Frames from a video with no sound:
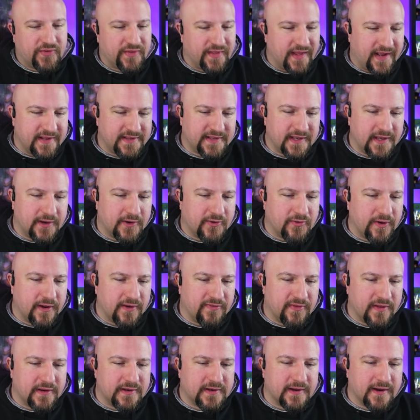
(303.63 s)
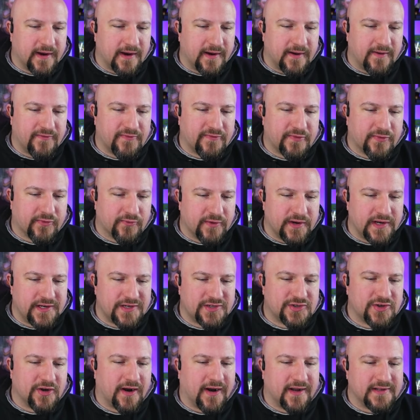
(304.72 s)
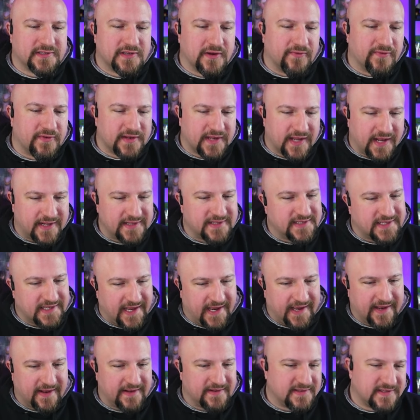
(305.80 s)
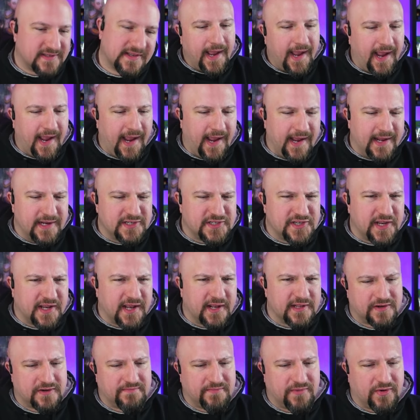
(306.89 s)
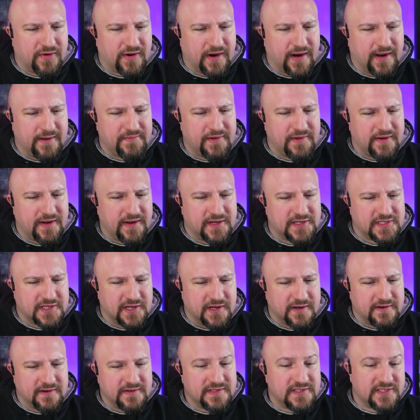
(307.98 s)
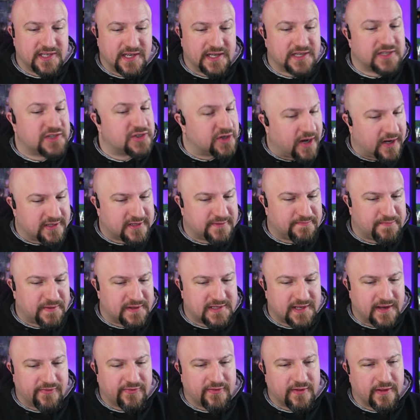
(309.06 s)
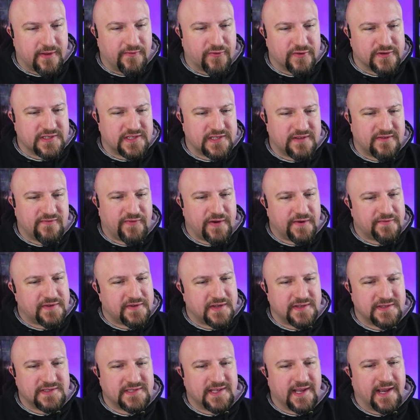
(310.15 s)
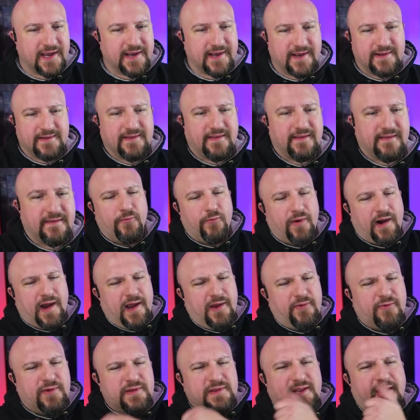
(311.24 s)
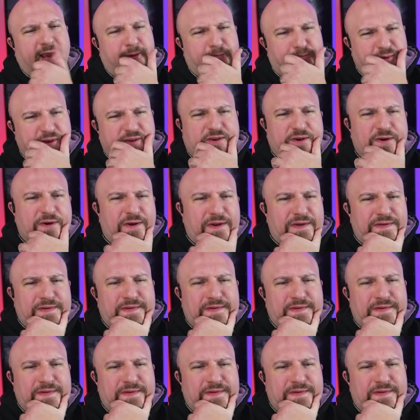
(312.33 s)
So that's the equivalent of 3 shots over 10 seconds. And she gets more ammunition. 6 shots specifically for 15 seconds. Why would that be good?